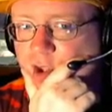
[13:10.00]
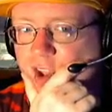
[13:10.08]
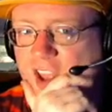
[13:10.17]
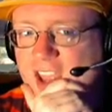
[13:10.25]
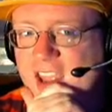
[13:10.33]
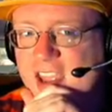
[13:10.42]

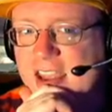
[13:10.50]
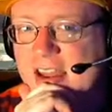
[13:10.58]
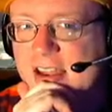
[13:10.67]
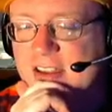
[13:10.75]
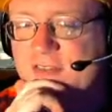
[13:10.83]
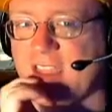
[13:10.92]

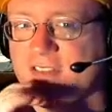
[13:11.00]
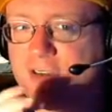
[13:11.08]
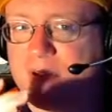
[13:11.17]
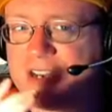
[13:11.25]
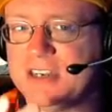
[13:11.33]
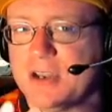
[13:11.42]
And if
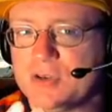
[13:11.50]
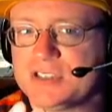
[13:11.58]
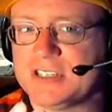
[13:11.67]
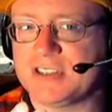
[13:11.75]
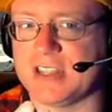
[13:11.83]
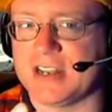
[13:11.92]
everybody knows
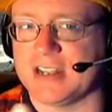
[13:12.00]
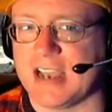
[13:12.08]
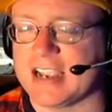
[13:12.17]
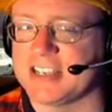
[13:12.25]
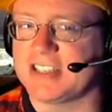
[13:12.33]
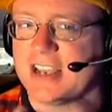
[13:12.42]
it, then I guess